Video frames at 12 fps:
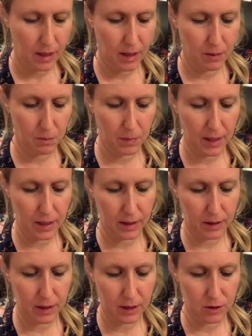and
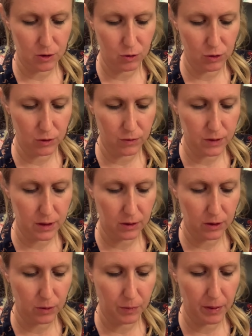make these grooves a
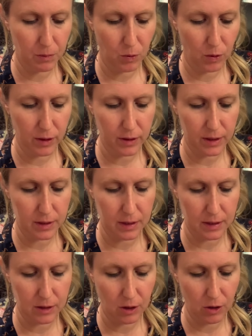little bit more. This
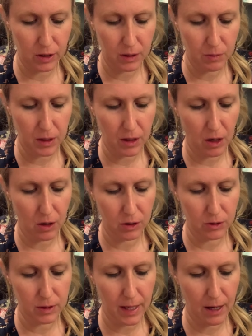has already been
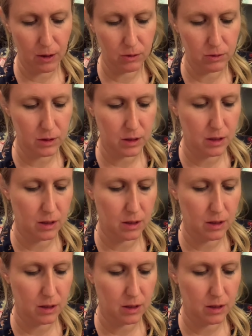hollowed out.